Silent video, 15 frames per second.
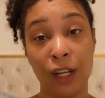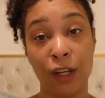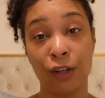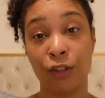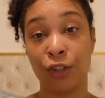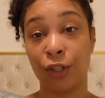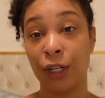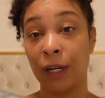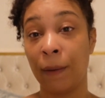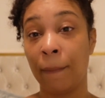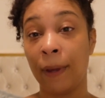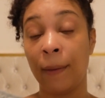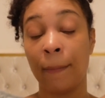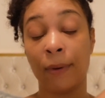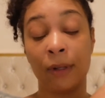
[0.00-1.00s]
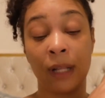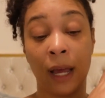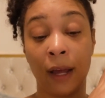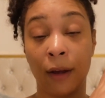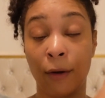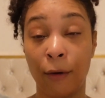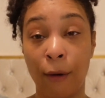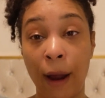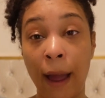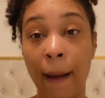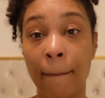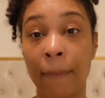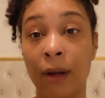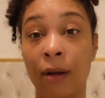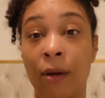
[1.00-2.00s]
and you're treating people like
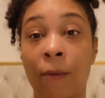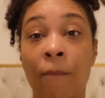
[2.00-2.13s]
crap